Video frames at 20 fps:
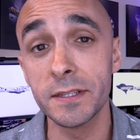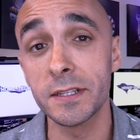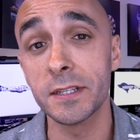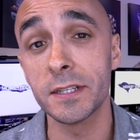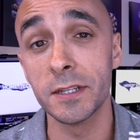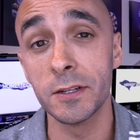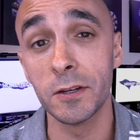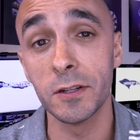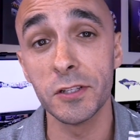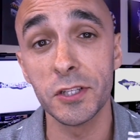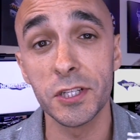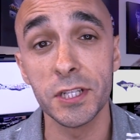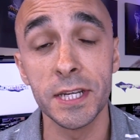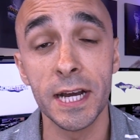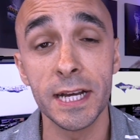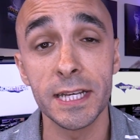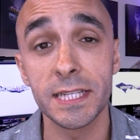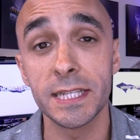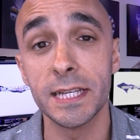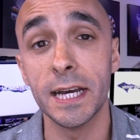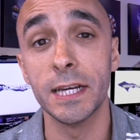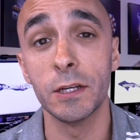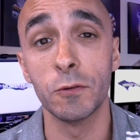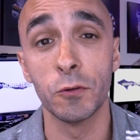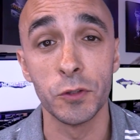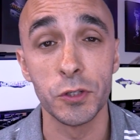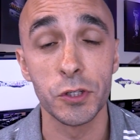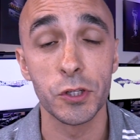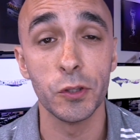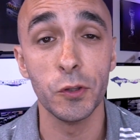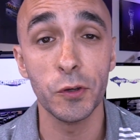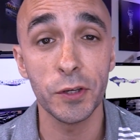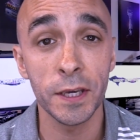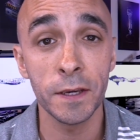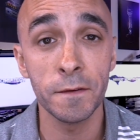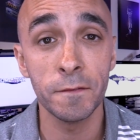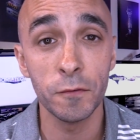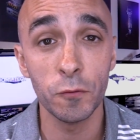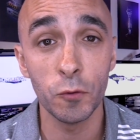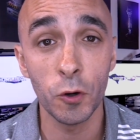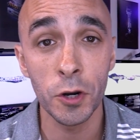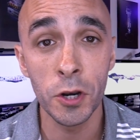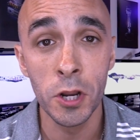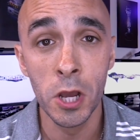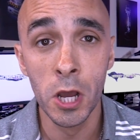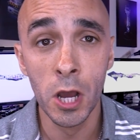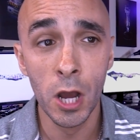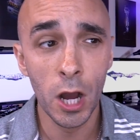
the Synology NAS to anyone that's looking for one.